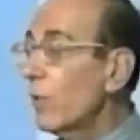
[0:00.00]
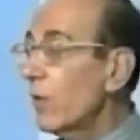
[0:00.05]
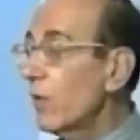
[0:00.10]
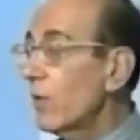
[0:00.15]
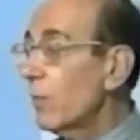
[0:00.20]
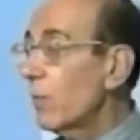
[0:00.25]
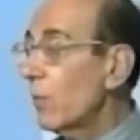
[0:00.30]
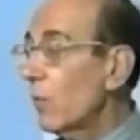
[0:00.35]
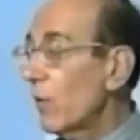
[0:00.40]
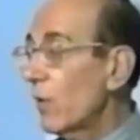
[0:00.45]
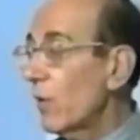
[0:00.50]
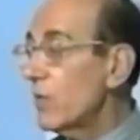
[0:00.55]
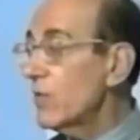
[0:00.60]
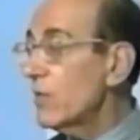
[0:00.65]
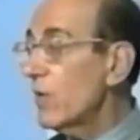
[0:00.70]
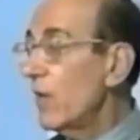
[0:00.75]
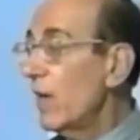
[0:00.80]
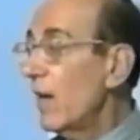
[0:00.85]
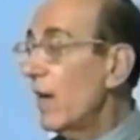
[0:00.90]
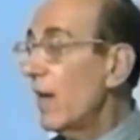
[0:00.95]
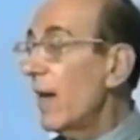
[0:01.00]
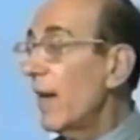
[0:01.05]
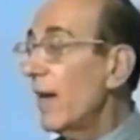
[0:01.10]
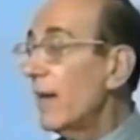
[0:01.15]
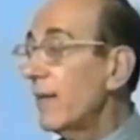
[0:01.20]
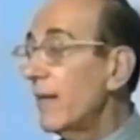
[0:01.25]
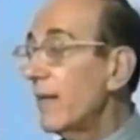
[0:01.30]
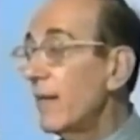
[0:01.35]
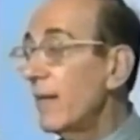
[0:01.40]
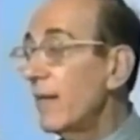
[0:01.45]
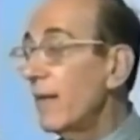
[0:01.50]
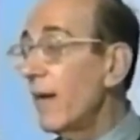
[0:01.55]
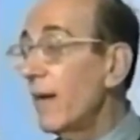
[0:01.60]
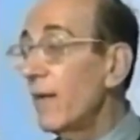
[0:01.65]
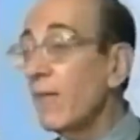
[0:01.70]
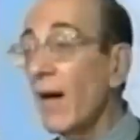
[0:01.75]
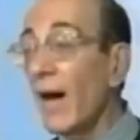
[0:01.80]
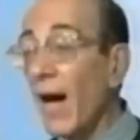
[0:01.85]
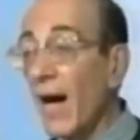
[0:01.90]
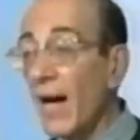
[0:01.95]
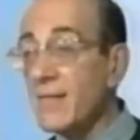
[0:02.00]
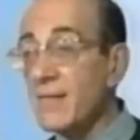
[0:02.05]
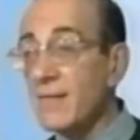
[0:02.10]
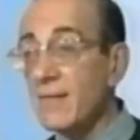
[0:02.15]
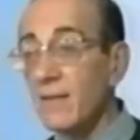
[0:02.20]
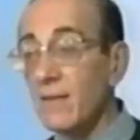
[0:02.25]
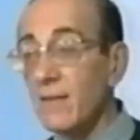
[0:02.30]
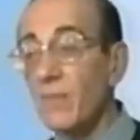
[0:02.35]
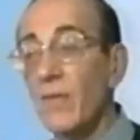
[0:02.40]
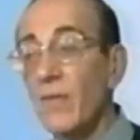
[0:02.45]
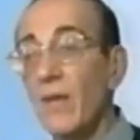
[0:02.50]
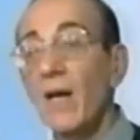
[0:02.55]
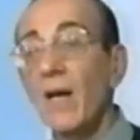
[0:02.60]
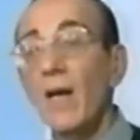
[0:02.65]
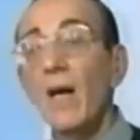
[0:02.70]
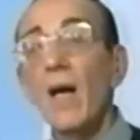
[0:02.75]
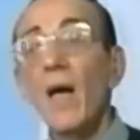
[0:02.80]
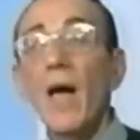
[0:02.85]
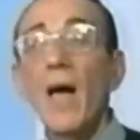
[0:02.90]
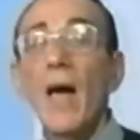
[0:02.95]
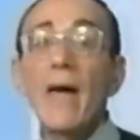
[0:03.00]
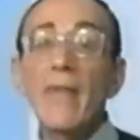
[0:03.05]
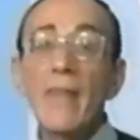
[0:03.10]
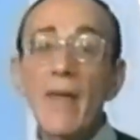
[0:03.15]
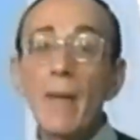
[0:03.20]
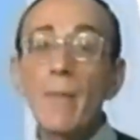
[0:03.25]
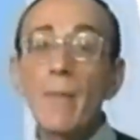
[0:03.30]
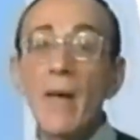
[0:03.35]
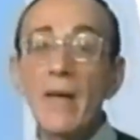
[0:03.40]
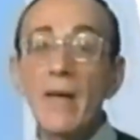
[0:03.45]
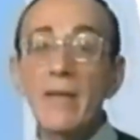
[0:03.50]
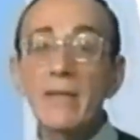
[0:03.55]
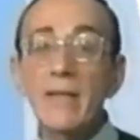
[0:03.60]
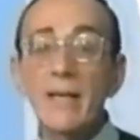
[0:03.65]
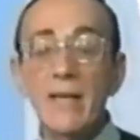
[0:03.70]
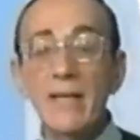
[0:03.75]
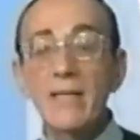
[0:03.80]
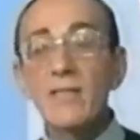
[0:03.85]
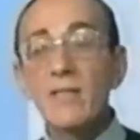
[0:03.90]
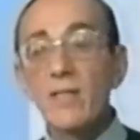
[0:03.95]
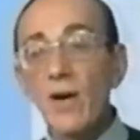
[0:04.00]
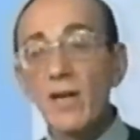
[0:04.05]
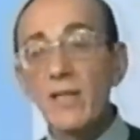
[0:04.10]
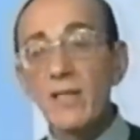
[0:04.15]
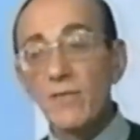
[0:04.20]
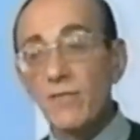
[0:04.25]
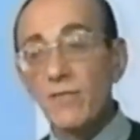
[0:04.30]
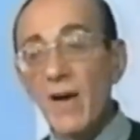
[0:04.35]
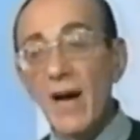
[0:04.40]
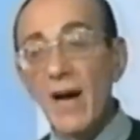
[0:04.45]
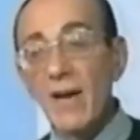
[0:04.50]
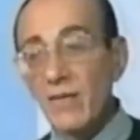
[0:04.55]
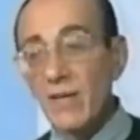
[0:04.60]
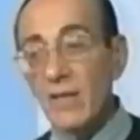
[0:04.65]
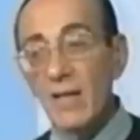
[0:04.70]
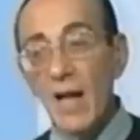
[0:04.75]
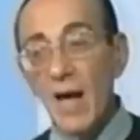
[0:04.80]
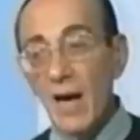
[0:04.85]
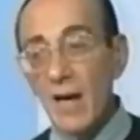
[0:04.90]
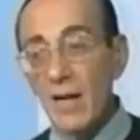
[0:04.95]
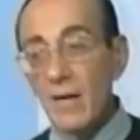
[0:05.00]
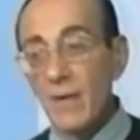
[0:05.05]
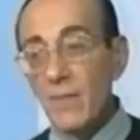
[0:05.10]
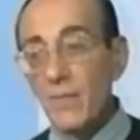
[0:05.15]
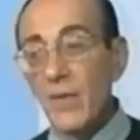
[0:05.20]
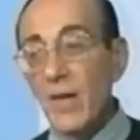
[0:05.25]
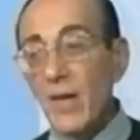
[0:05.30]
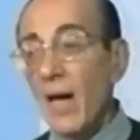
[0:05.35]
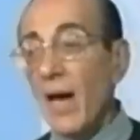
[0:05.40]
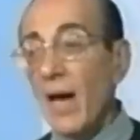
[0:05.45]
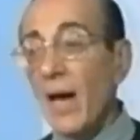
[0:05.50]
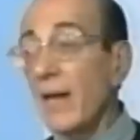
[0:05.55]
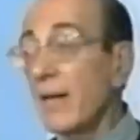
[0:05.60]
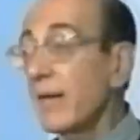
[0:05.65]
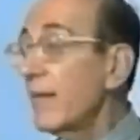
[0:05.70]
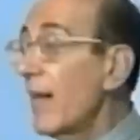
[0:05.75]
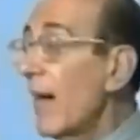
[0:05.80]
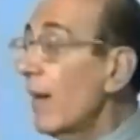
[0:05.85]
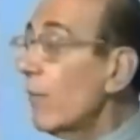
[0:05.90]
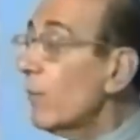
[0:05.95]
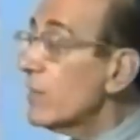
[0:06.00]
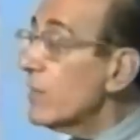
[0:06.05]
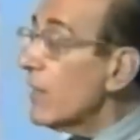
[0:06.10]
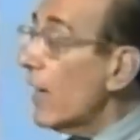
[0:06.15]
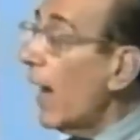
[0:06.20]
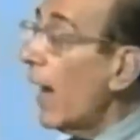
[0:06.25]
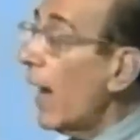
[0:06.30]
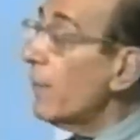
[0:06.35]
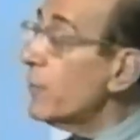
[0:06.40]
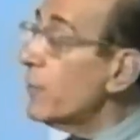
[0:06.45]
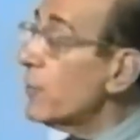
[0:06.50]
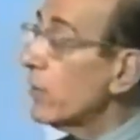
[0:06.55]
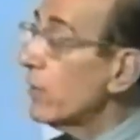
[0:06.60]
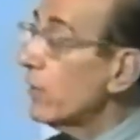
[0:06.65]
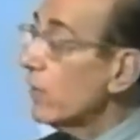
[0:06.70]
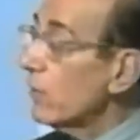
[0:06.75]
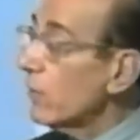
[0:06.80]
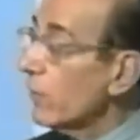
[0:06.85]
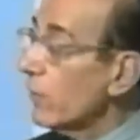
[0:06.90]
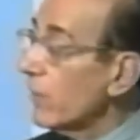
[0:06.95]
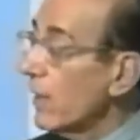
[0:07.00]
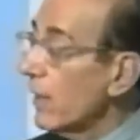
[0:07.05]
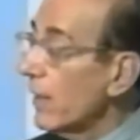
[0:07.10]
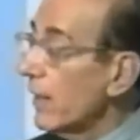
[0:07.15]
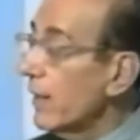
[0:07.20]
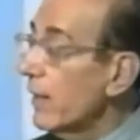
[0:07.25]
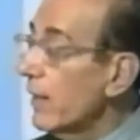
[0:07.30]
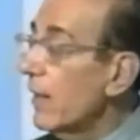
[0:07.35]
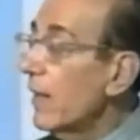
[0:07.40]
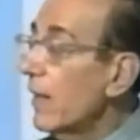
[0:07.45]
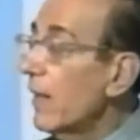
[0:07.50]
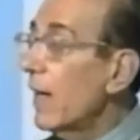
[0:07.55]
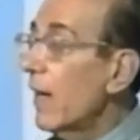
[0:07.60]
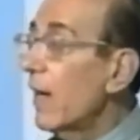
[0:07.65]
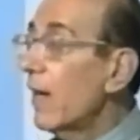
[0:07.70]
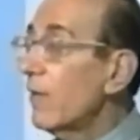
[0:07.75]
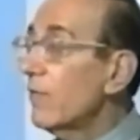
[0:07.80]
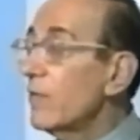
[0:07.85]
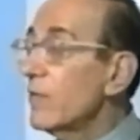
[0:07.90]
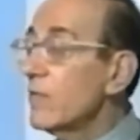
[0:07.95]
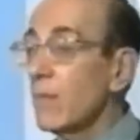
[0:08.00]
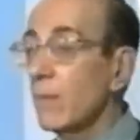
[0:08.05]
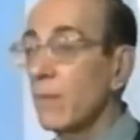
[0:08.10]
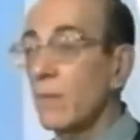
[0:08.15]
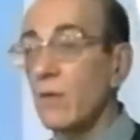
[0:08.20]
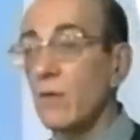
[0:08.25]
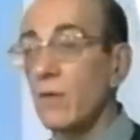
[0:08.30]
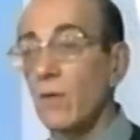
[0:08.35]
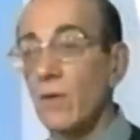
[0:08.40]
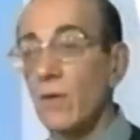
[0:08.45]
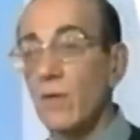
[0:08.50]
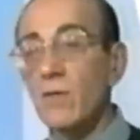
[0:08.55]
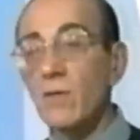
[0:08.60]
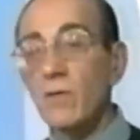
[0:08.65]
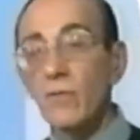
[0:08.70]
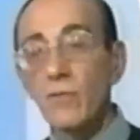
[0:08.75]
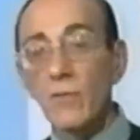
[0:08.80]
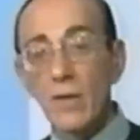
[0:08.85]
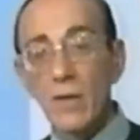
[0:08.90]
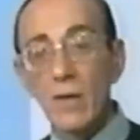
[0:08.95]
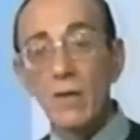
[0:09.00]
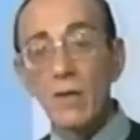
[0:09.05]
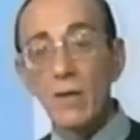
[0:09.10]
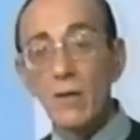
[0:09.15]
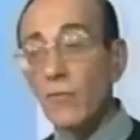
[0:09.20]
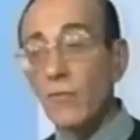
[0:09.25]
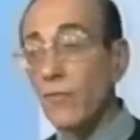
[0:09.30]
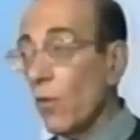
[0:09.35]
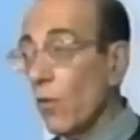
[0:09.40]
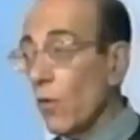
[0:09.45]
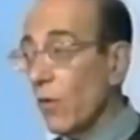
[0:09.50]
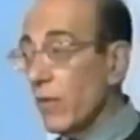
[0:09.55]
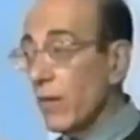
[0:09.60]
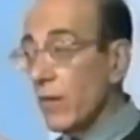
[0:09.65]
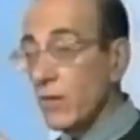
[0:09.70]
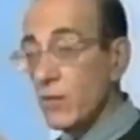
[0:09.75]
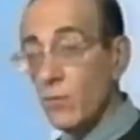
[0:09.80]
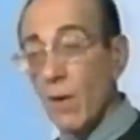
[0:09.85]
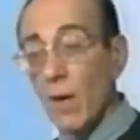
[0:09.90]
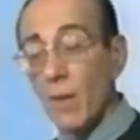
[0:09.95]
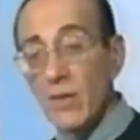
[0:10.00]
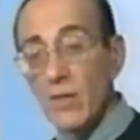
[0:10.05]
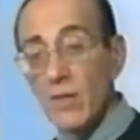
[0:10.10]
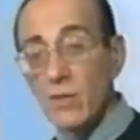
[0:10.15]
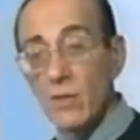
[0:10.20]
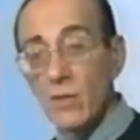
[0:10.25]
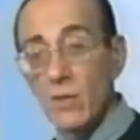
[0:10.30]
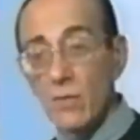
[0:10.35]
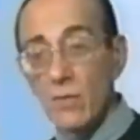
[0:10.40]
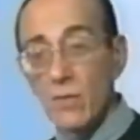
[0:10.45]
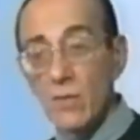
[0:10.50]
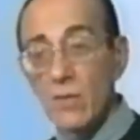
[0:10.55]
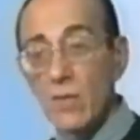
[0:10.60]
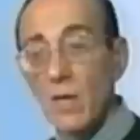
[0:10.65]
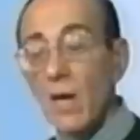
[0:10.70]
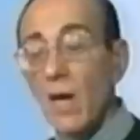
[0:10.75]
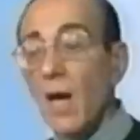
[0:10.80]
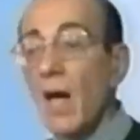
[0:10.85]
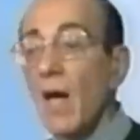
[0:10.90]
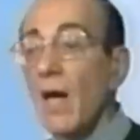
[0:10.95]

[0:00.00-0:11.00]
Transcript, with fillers: with the boys in the in the hostel, and that meant that it starts at five o'clock, and that was optional really uh, for summer course for the for the Swami students.